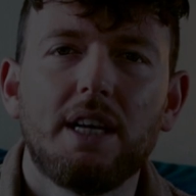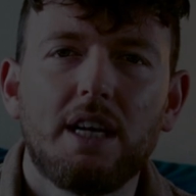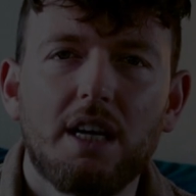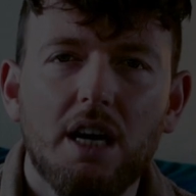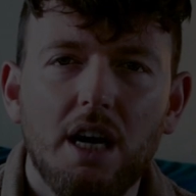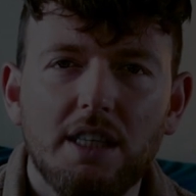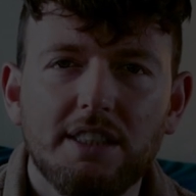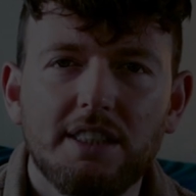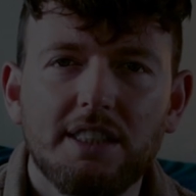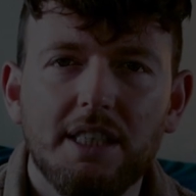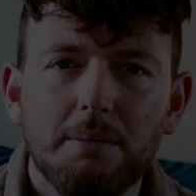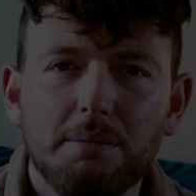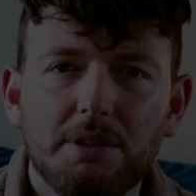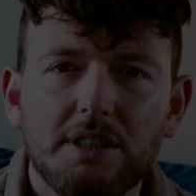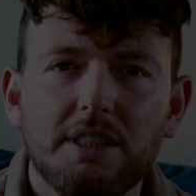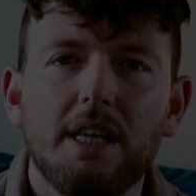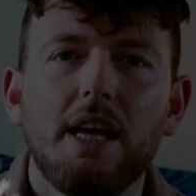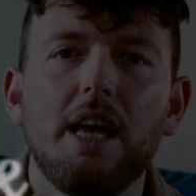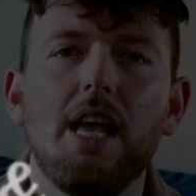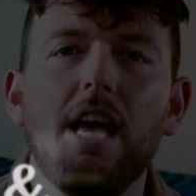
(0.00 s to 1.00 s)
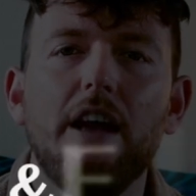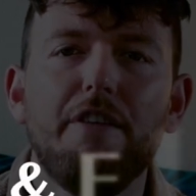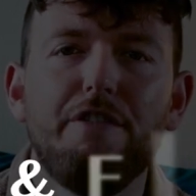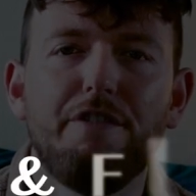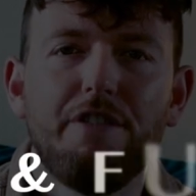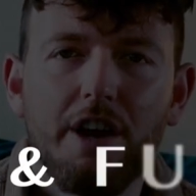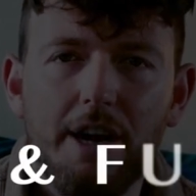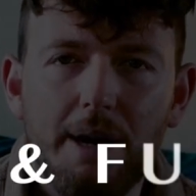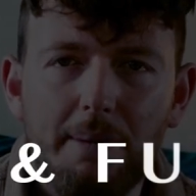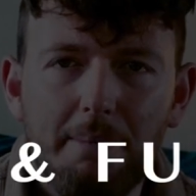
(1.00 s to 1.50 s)
the concepts and
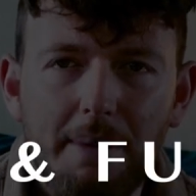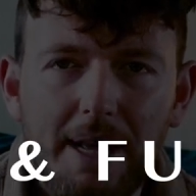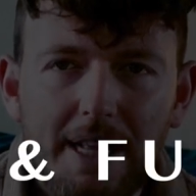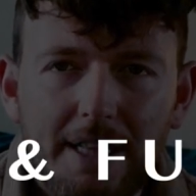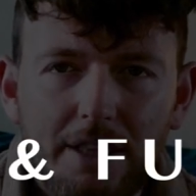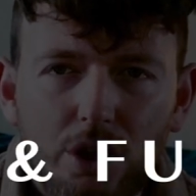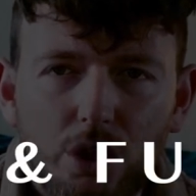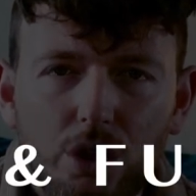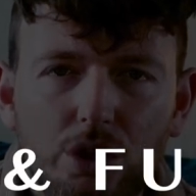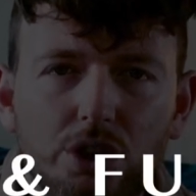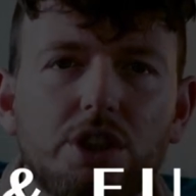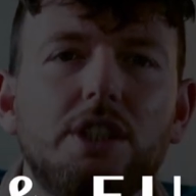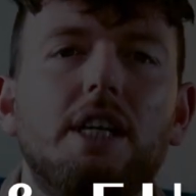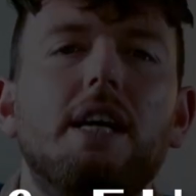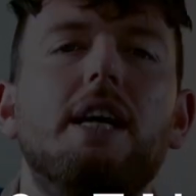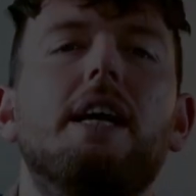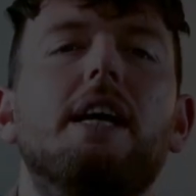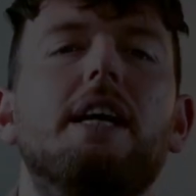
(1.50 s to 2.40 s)
fundamentals